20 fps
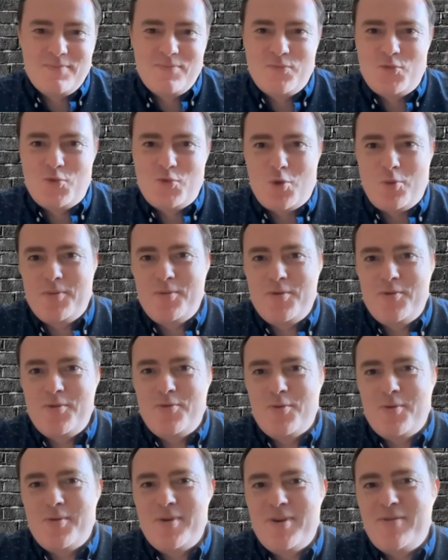So
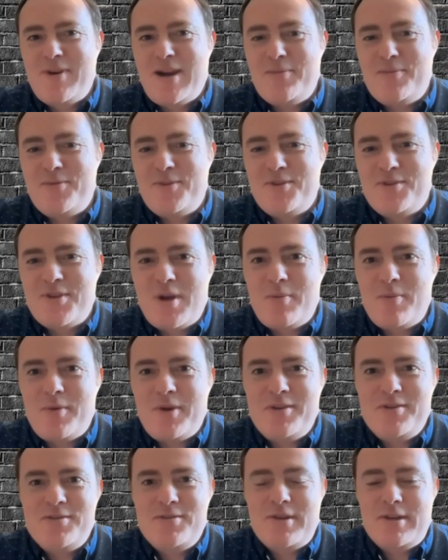before we wrap this up,
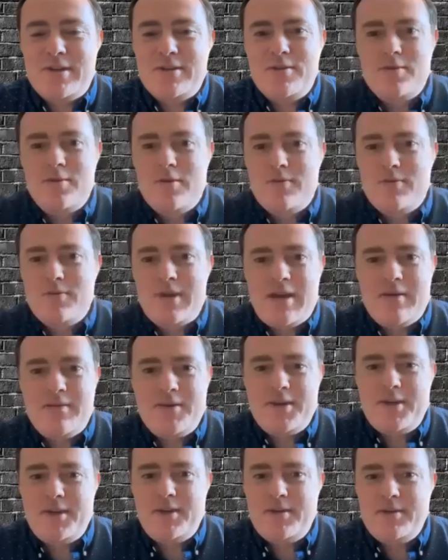I'd just like to know if you have
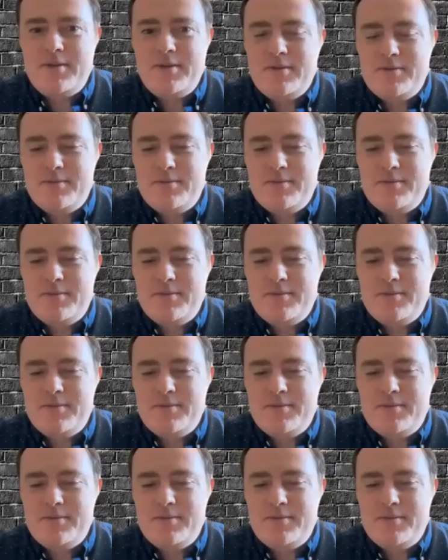any